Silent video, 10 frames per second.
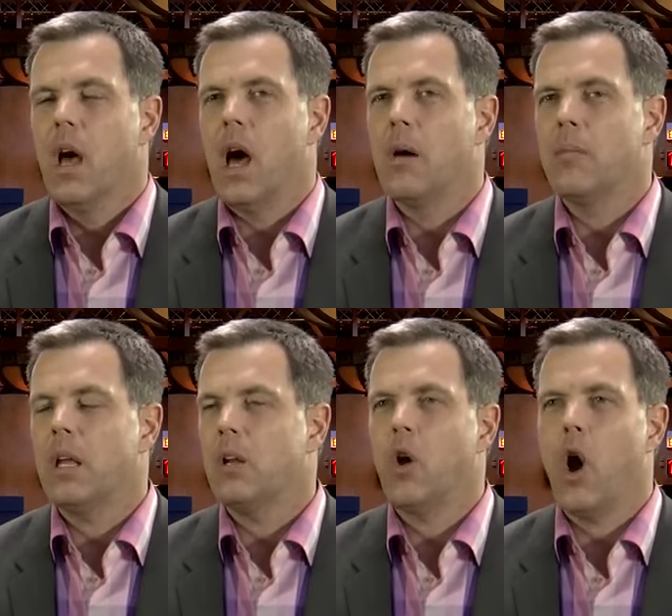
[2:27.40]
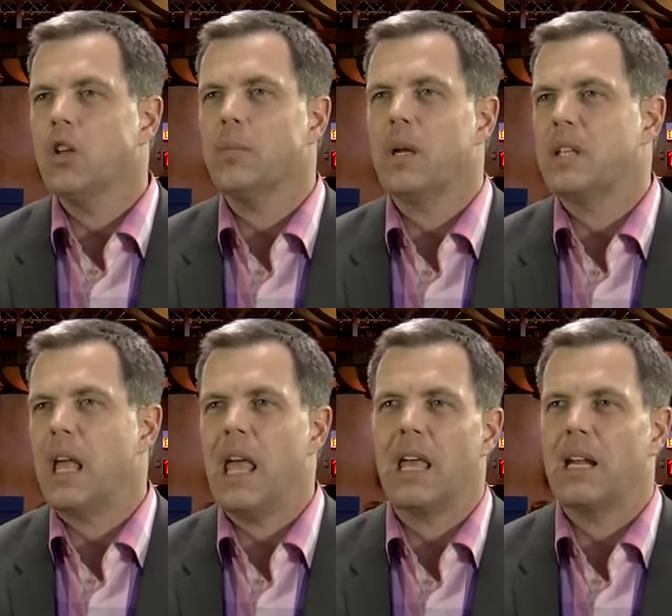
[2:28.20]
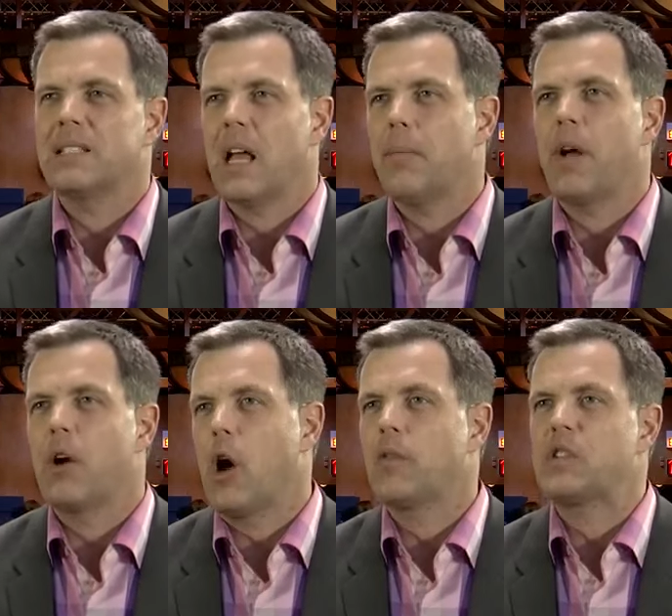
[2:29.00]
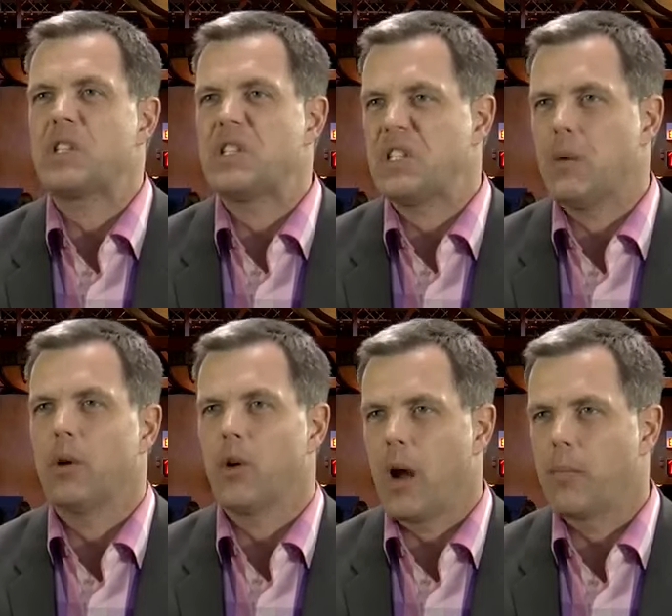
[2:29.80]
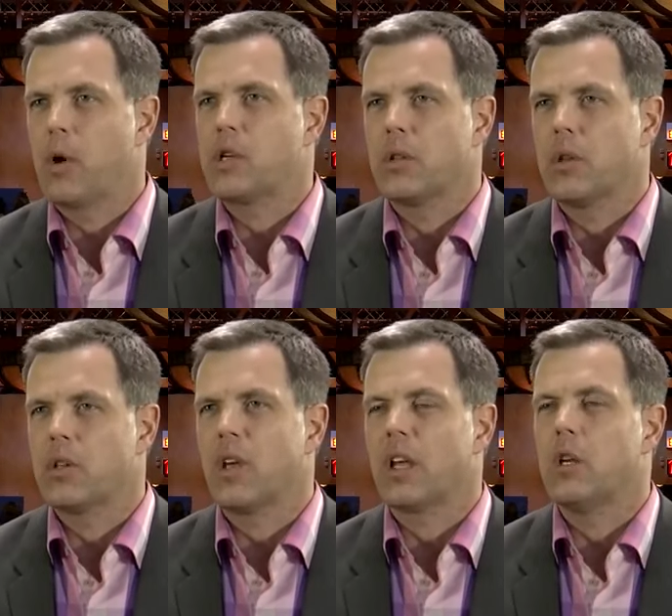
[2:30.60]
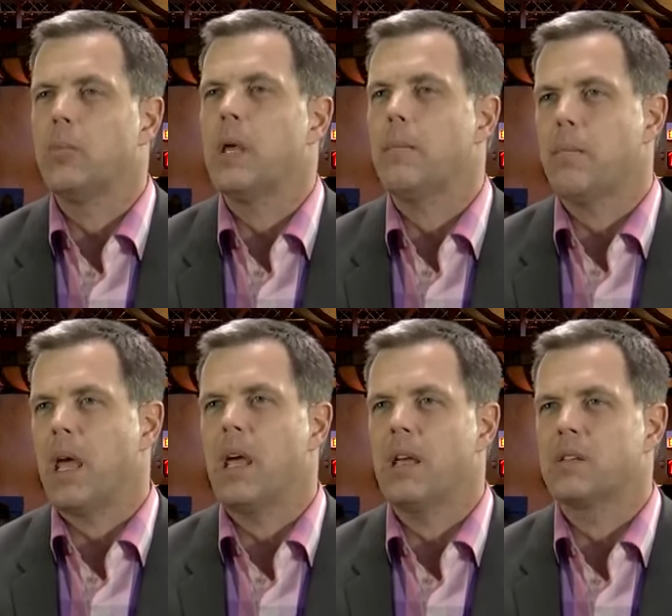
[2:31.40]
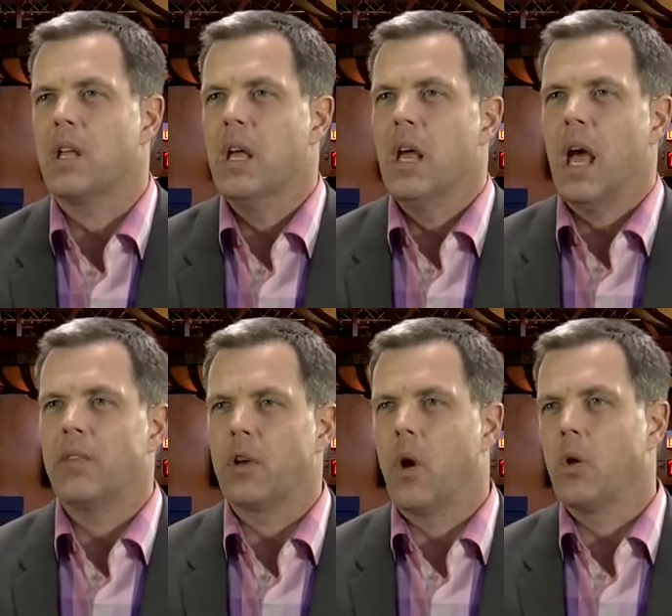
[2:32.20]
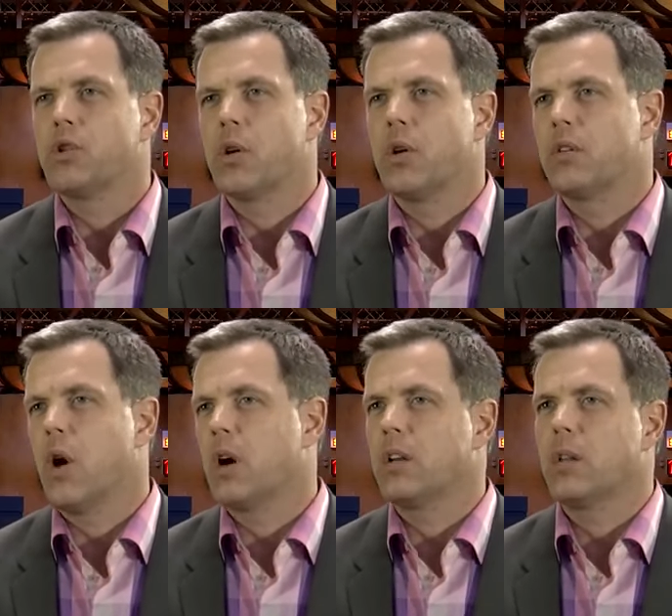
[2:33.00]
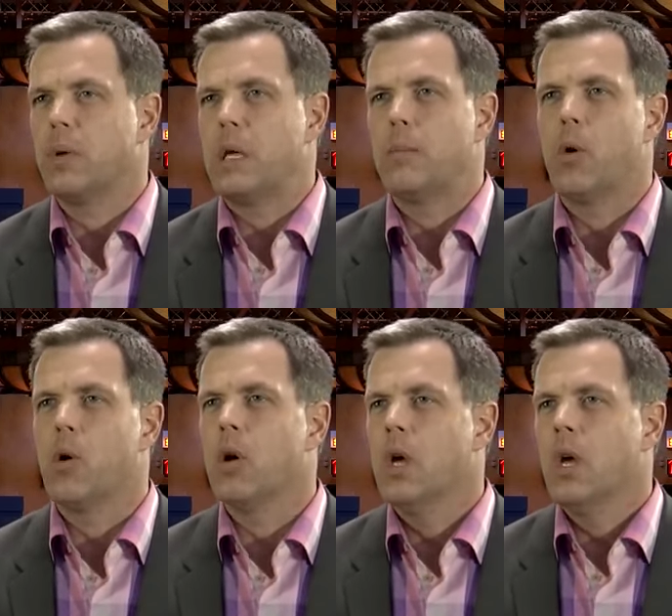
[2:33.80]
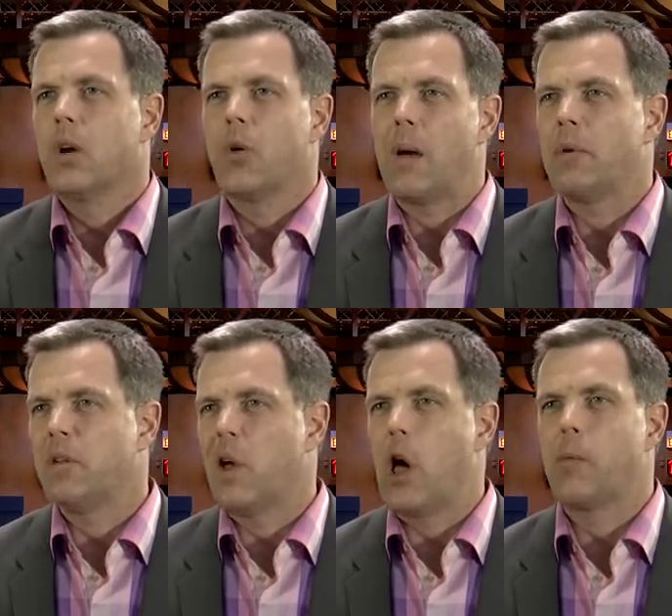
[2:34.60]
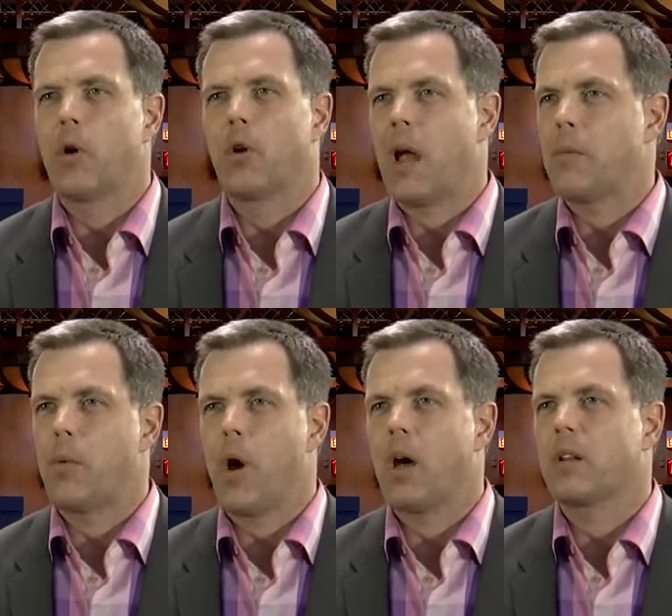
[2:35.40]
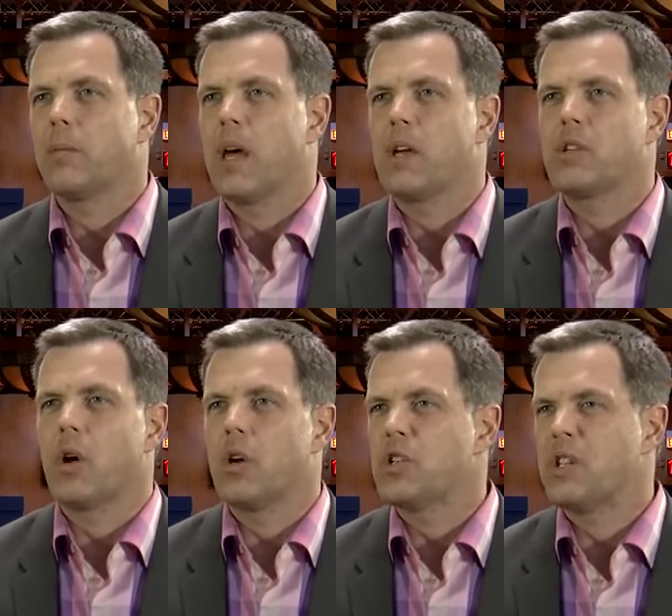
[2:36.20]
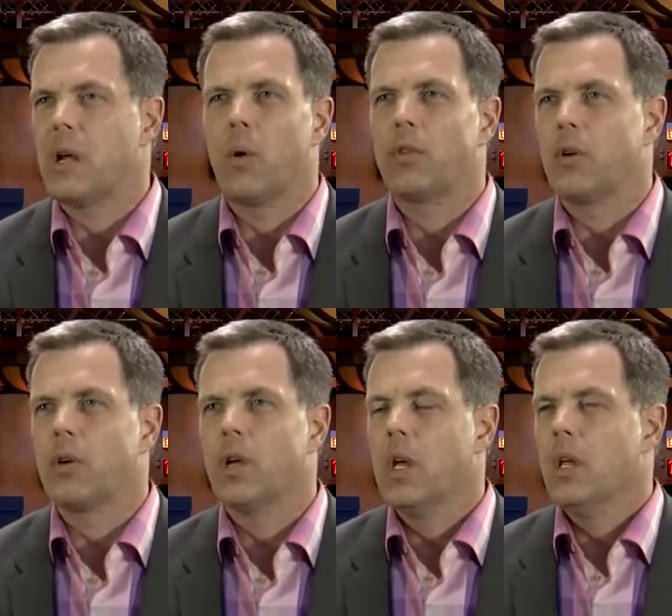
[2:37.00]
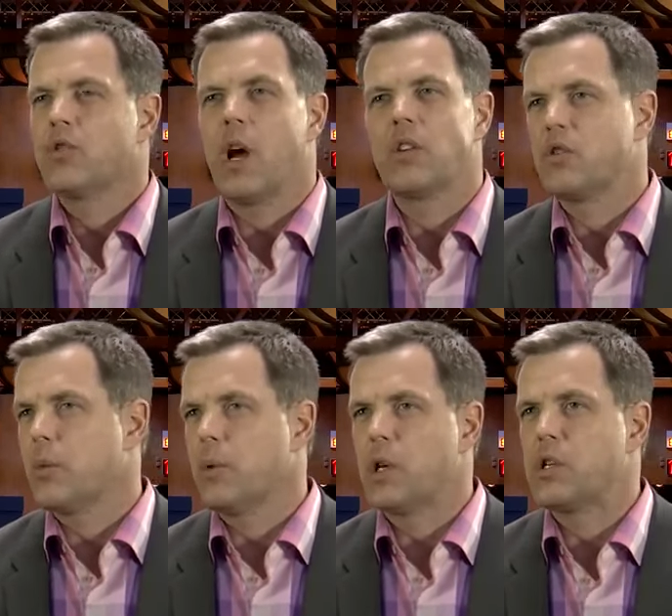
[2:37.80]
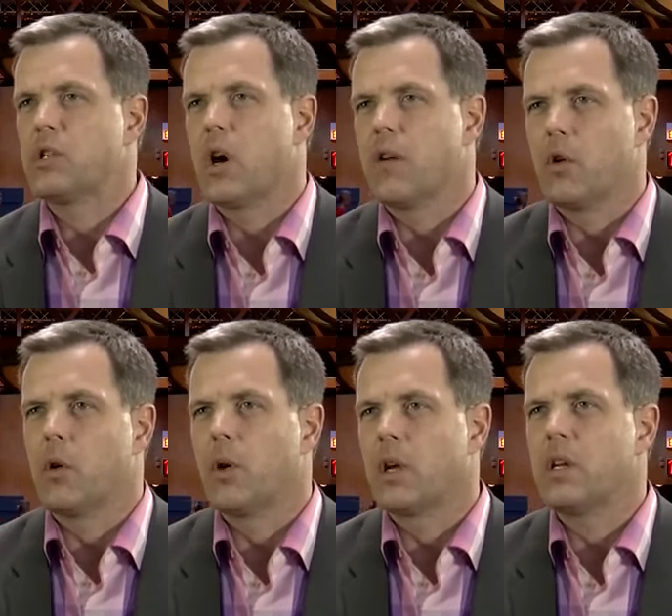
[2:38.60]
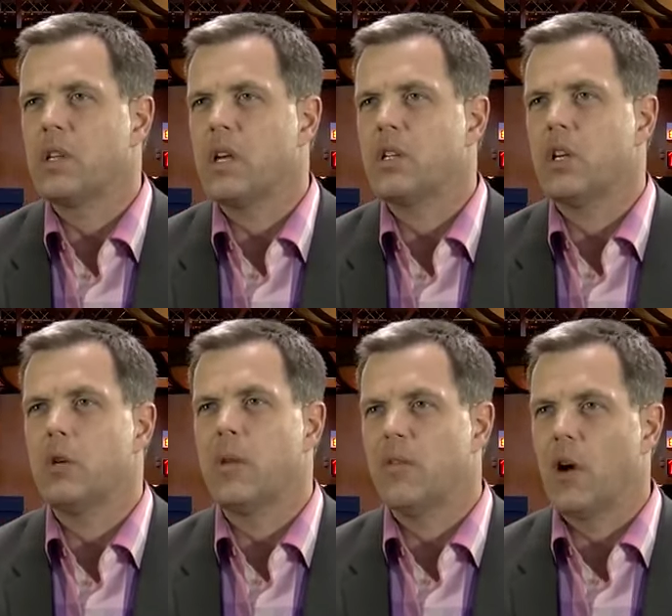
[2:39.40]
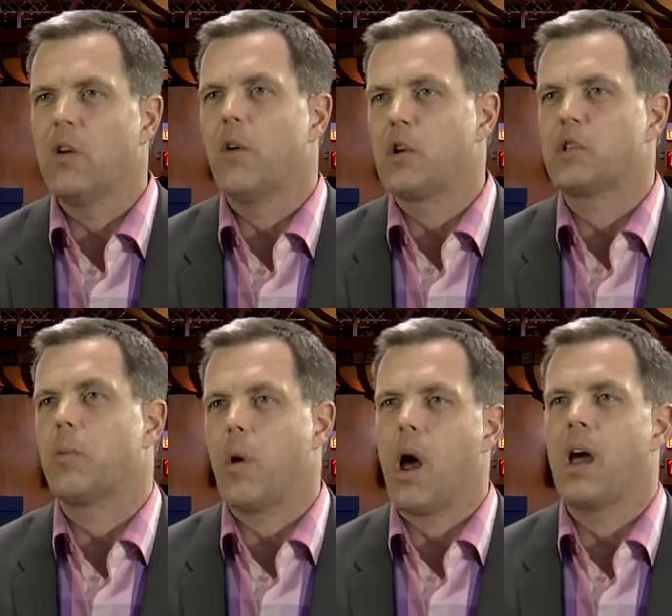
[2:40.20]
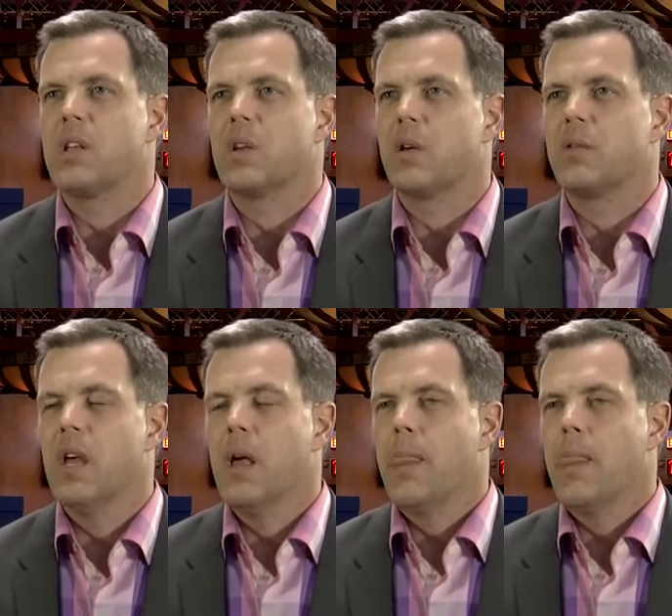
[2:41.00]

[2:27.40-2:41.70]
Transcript: and call somebody and say, hey, can I stop by your office and see what your operation looks like? And you'd be amazed at the culture, talking to the people, grab a developer, grab a product manager, understand what their trials and tribulations are of their organization. You'd be very, very surprised of